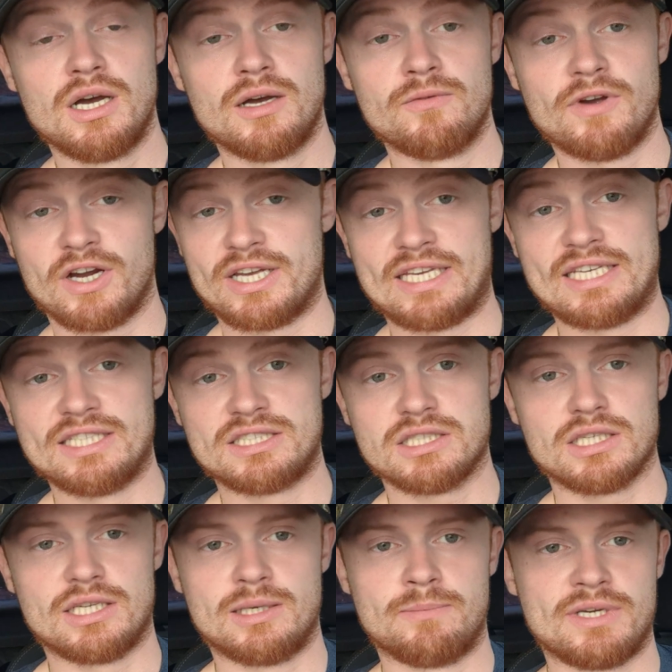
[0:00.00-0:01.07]
very
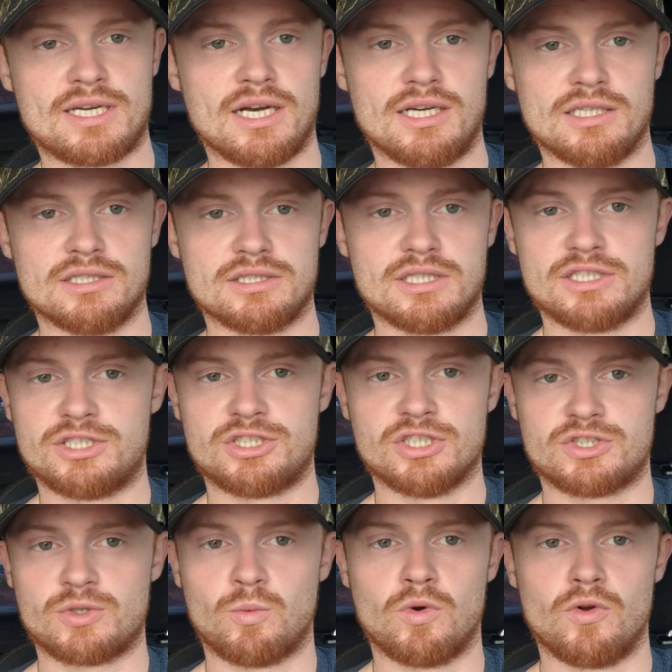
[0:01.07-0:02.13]
easily, because it's
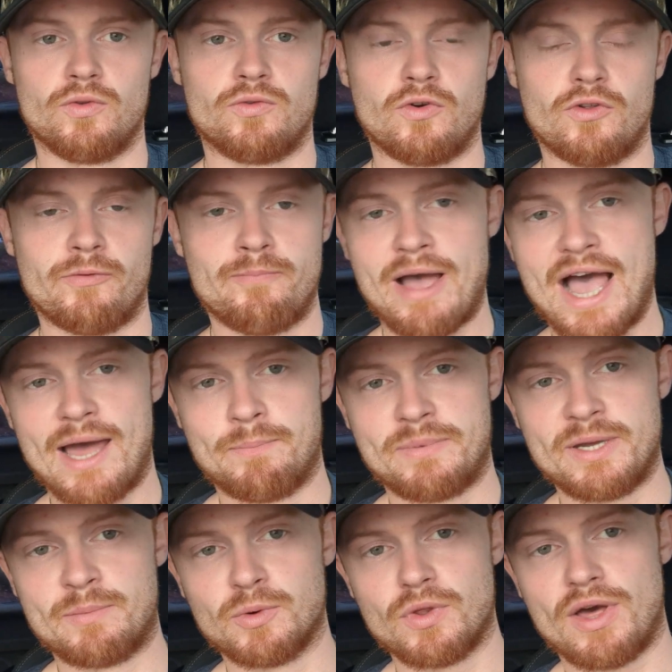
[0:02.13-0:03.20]
just a world full of bad
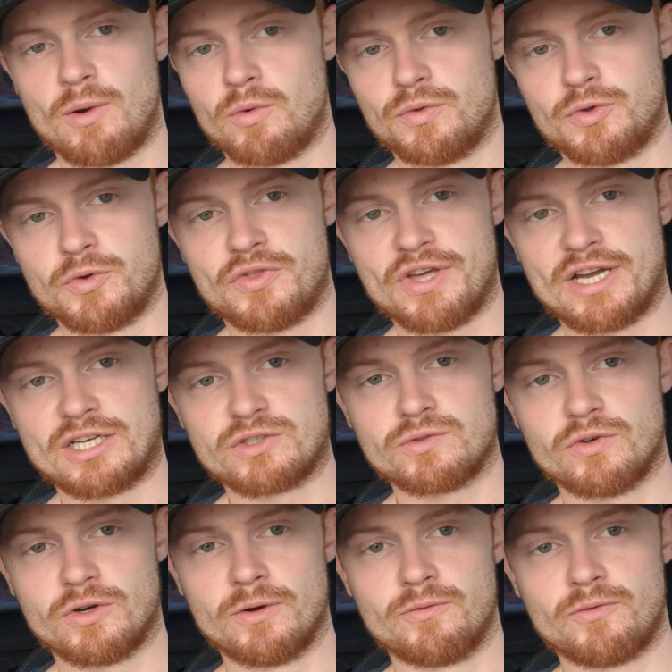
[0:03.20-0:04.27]
people that will do things
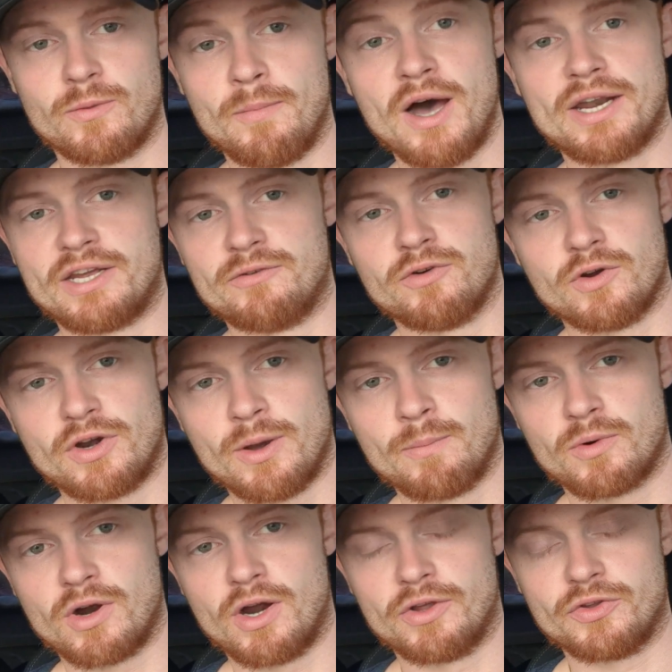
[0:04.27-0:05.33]
for money, for a
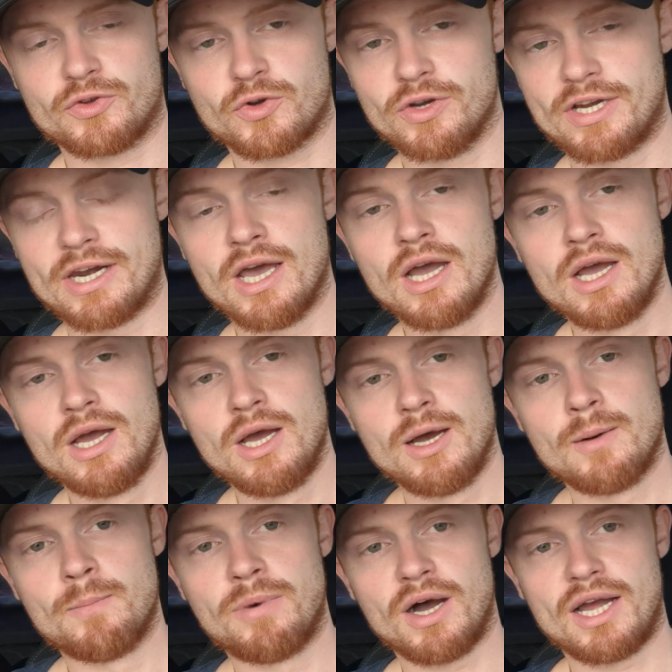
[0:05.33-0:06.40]
number on a screen.
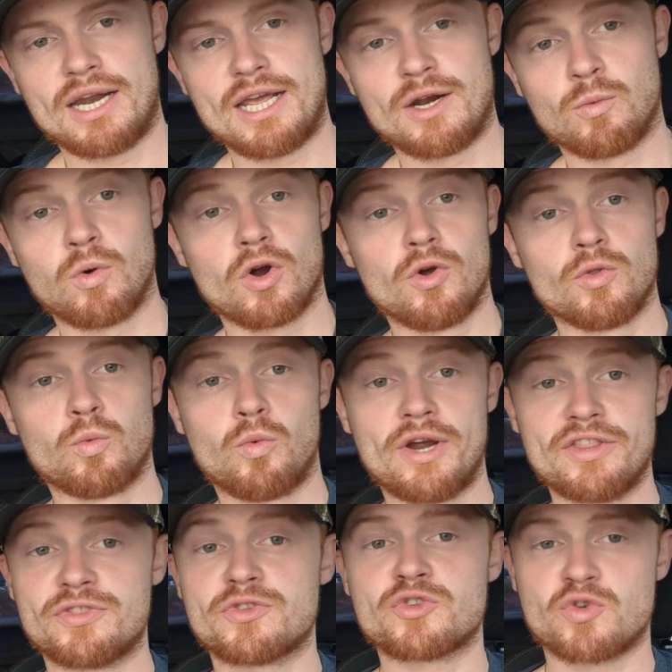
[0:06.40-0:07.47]
But in a world
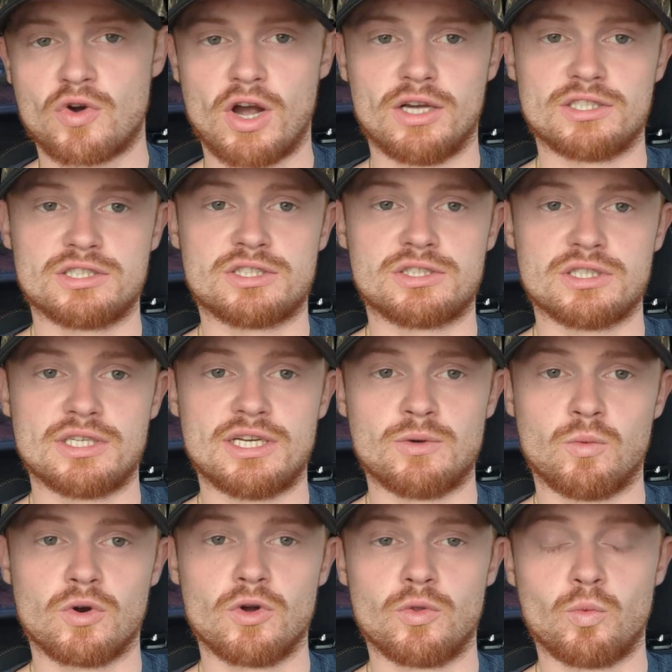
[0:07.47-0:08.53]
with trust, in a
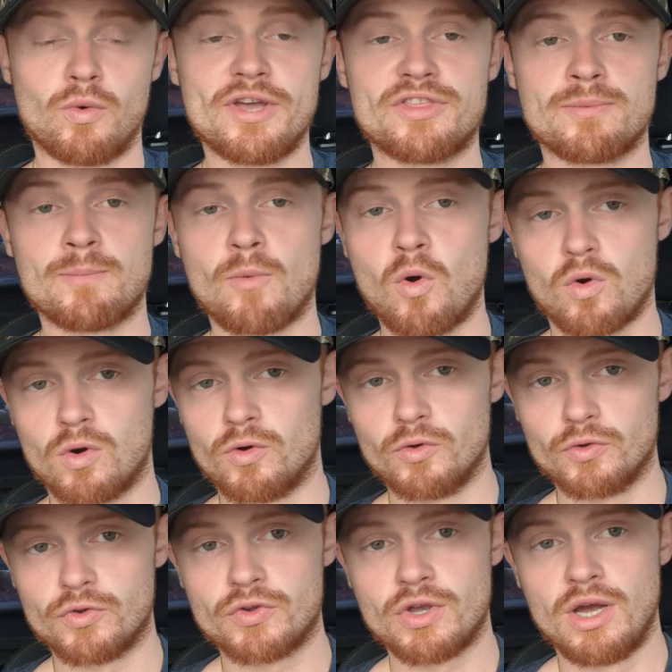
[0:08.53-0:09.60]
world with
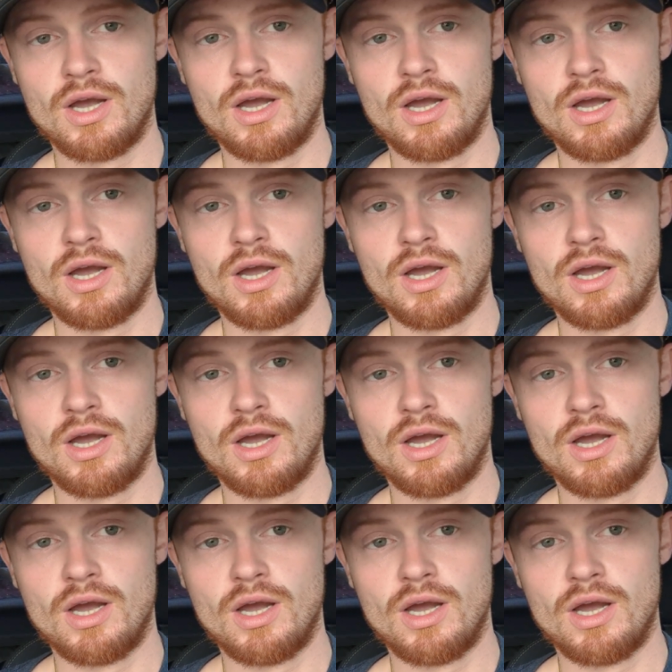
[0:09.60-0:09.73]
morals,